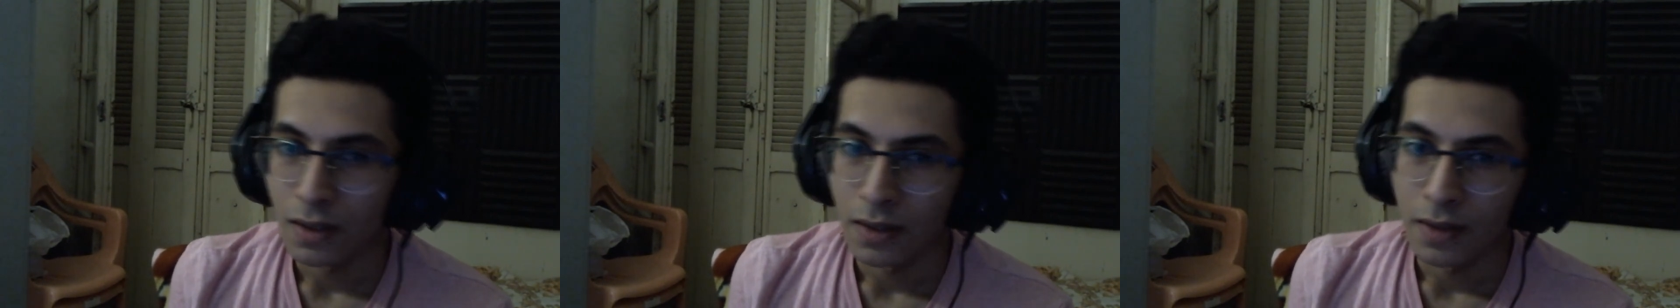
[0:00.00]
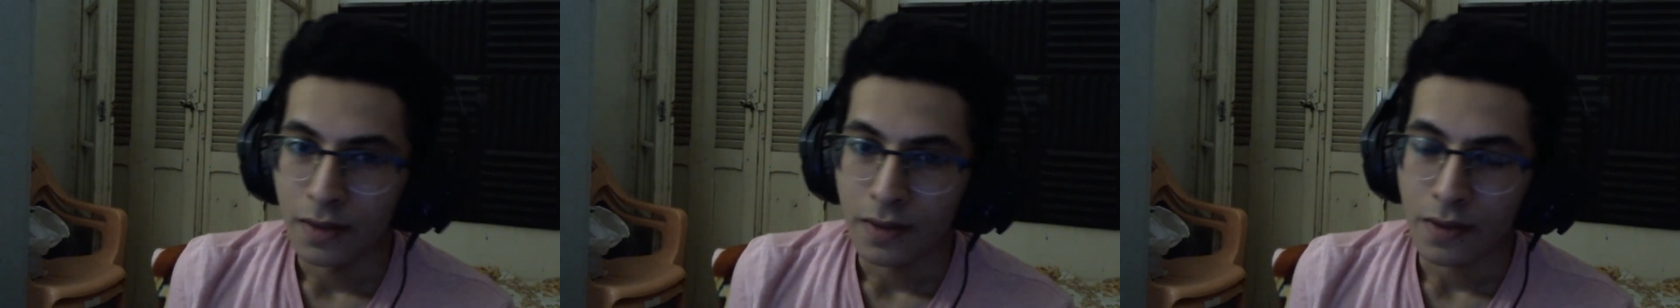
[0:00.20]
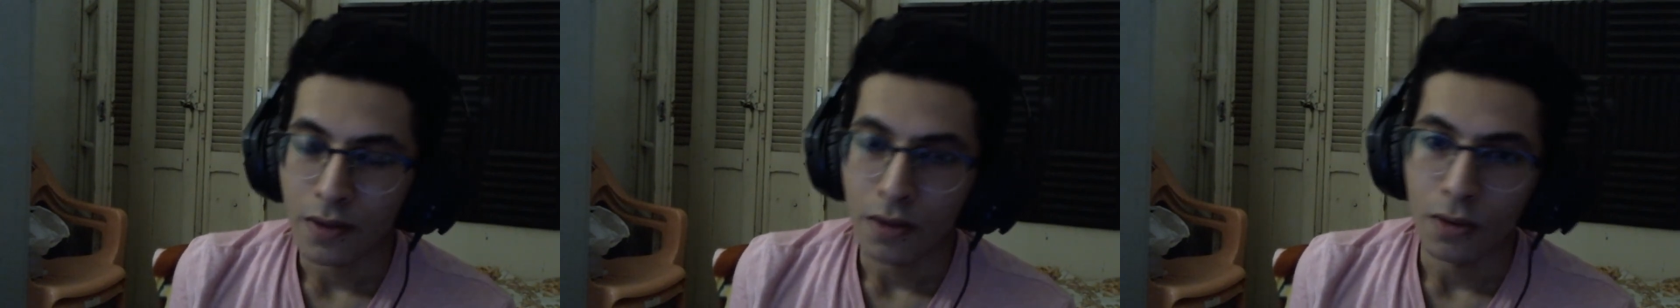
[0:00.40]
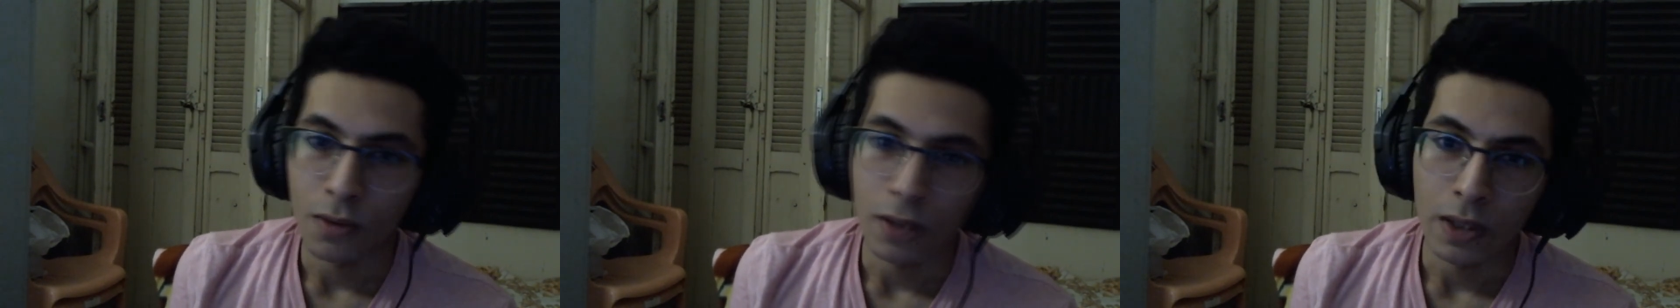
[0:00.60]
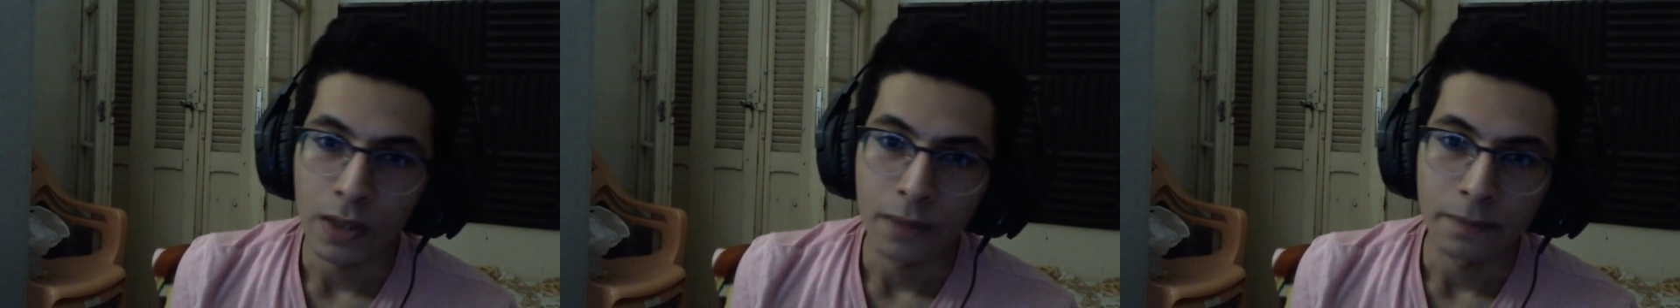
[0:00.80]

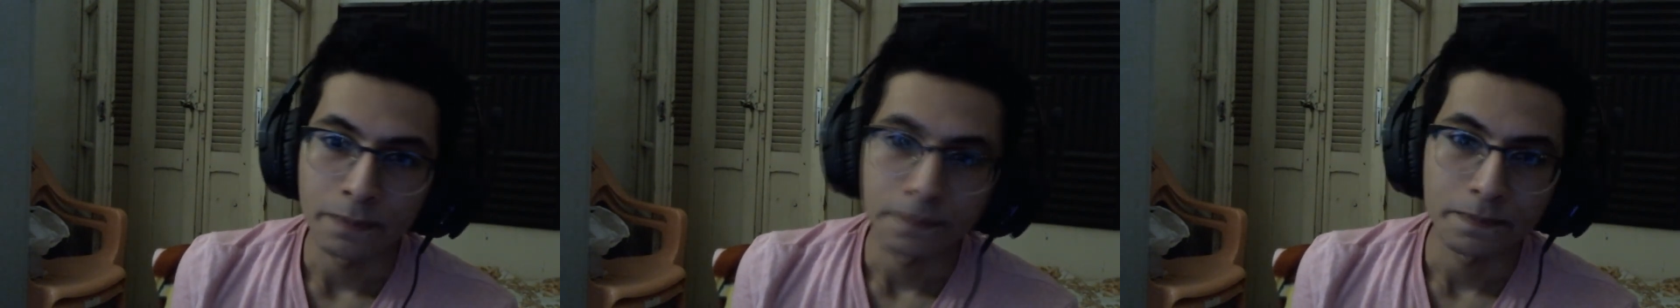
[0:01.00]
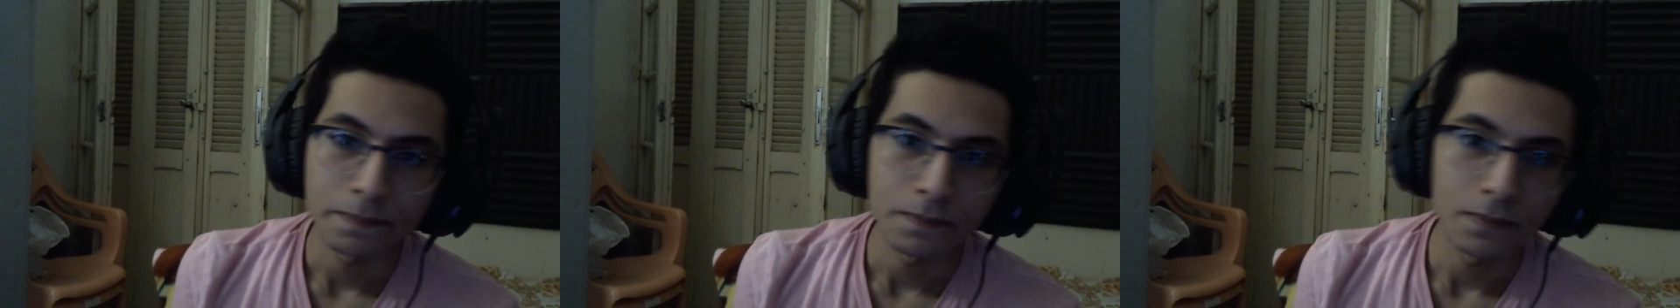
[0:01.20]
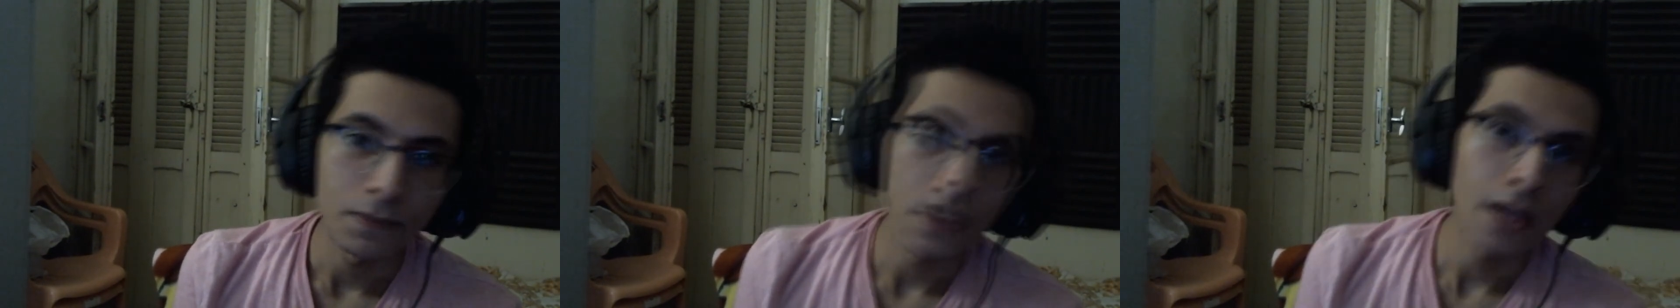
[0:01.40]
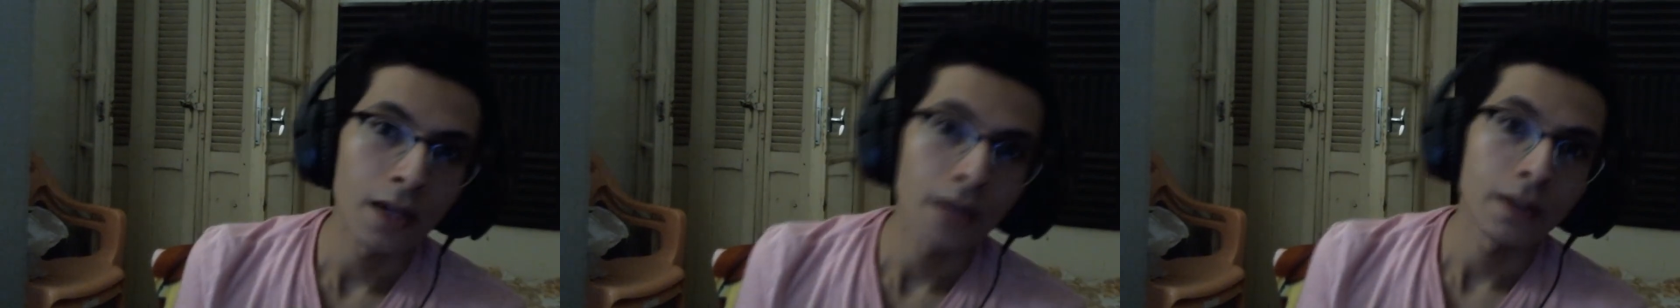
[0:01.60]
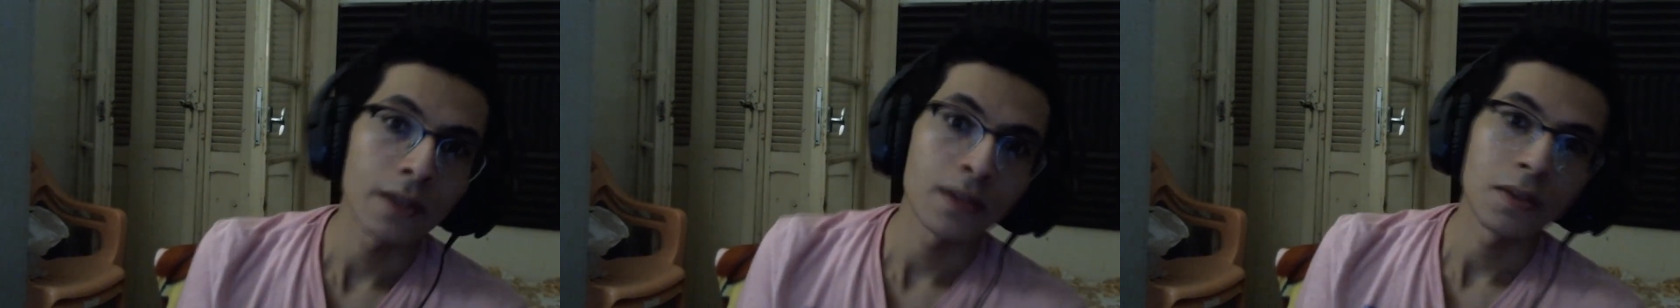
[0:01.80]
So, yeah,
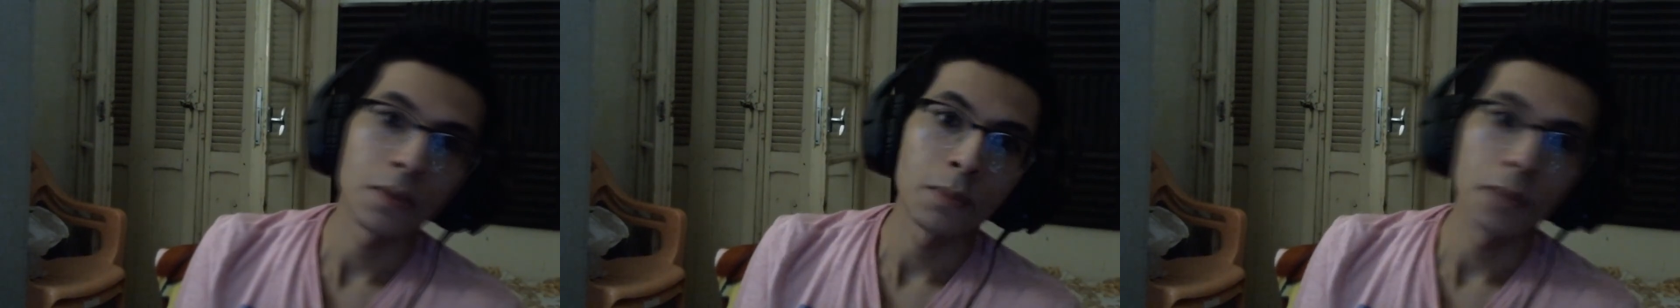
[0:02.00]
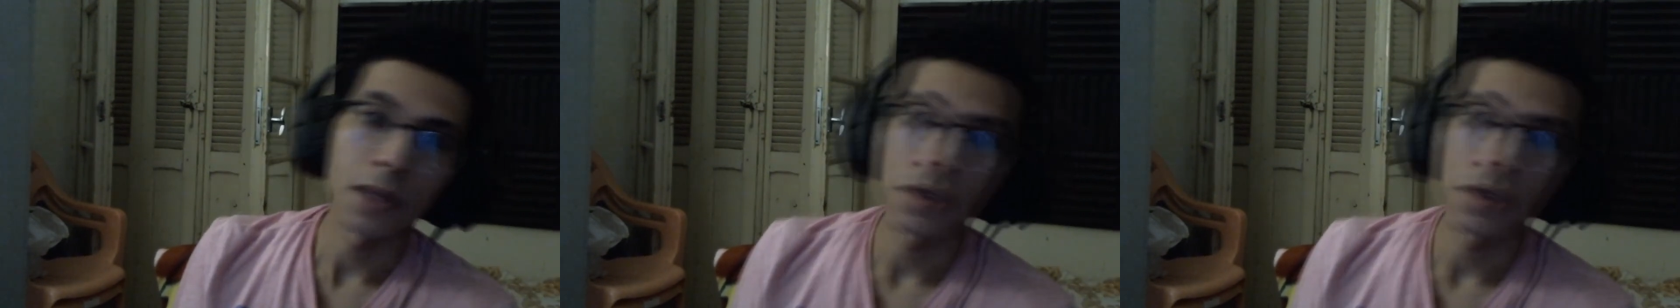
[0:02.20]
that's the main